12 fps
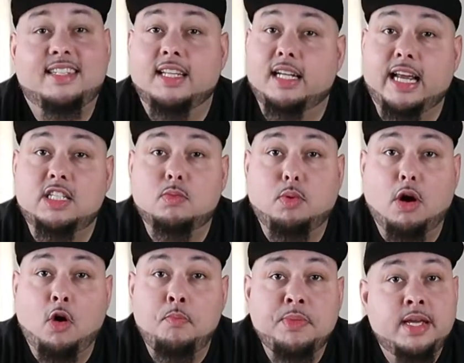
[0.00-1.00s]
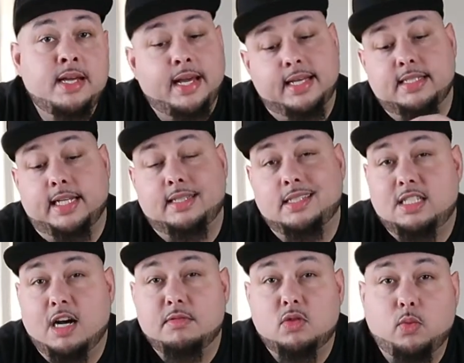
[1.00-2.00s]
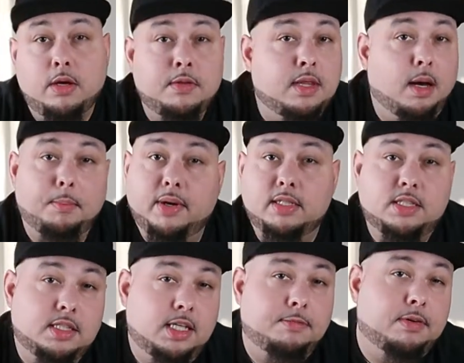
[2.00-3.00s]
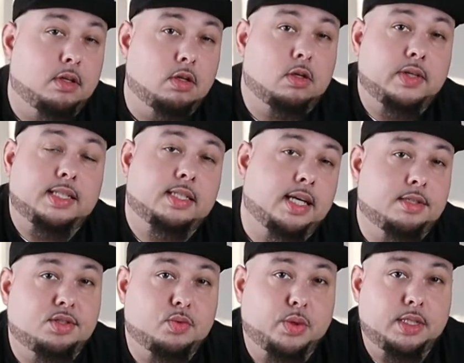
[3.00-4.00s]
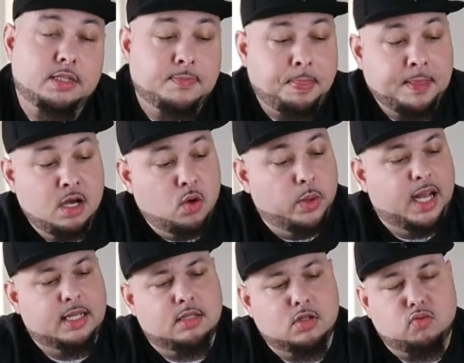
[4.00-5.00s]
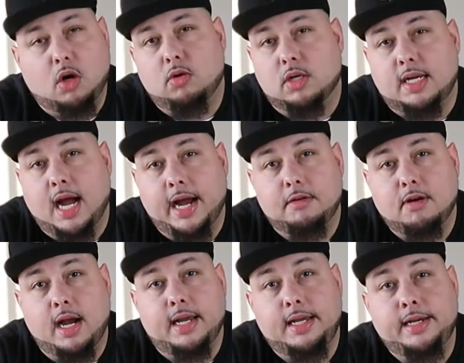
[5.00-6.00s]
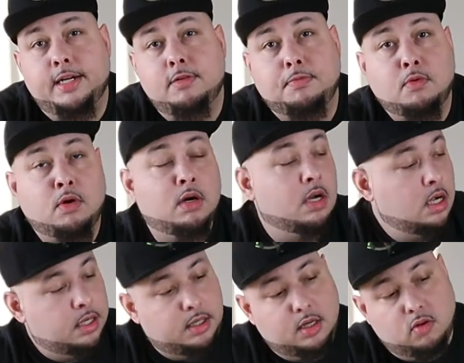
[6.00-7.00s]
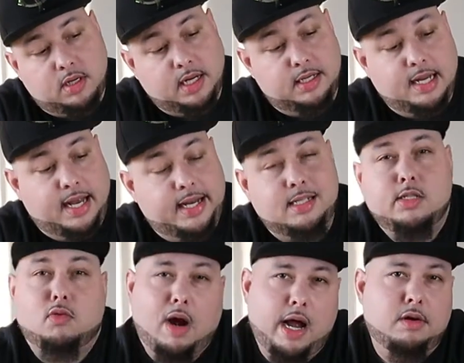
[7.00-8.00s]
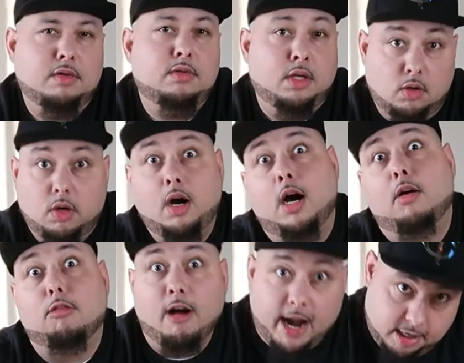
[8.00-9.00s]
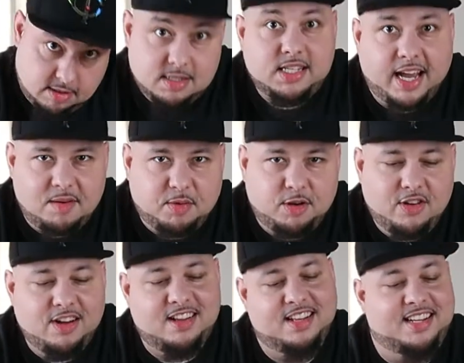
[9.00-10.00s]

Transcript: The next pro is that this comes with a bunch of different little accessories. We got this roller guide right here for, cutting the edge around a round table.